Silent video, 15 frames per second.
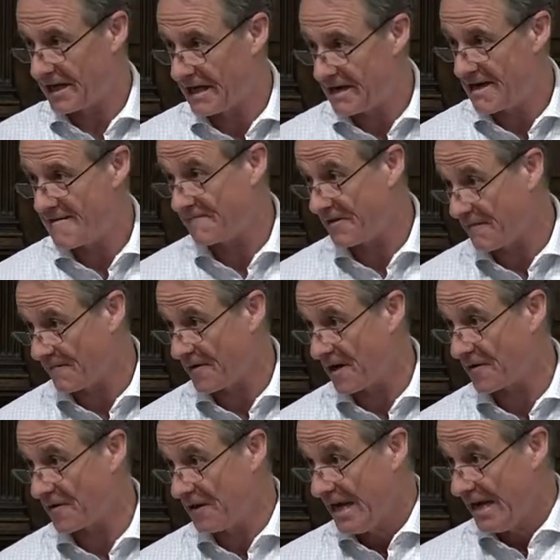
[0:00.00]
He lived, he
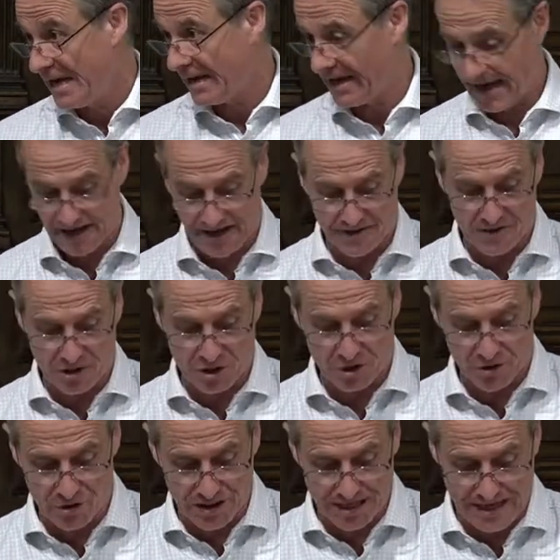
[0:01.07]
fathered, he had other
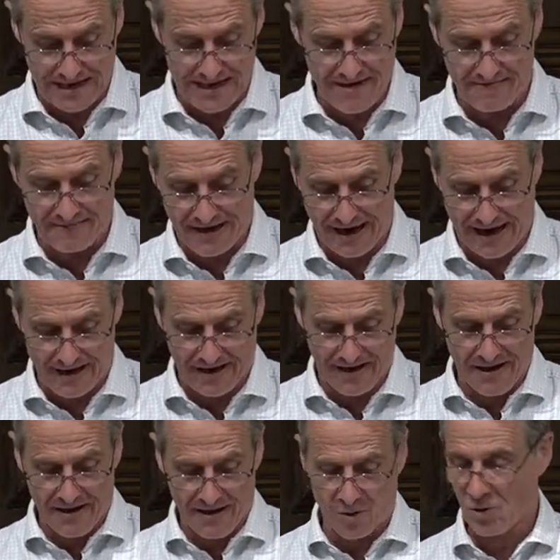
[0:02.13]
children, he lived, he had
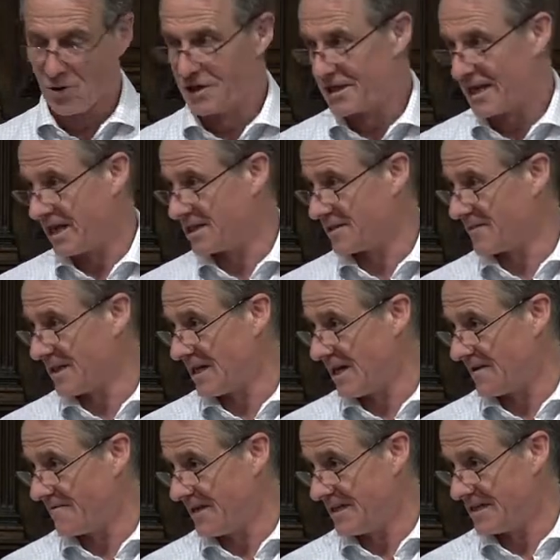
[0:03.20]
all the days of his
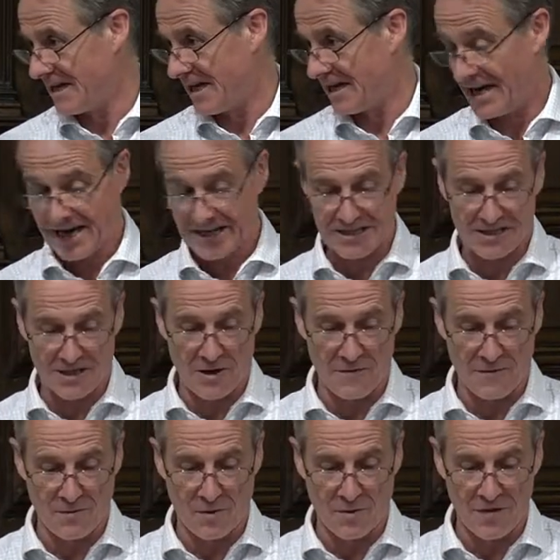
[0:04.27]
life he died, and so
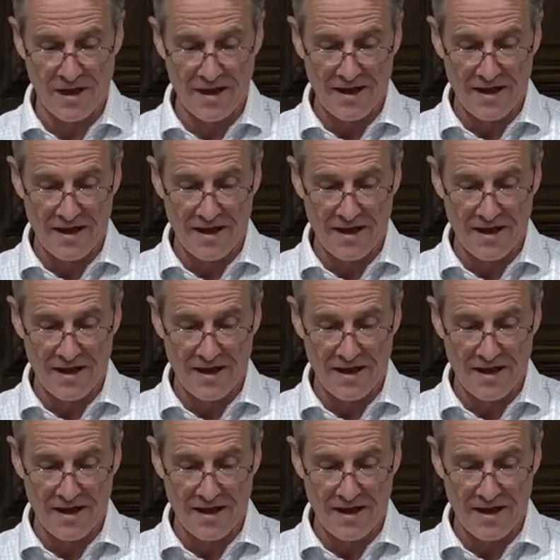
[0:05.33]
forth.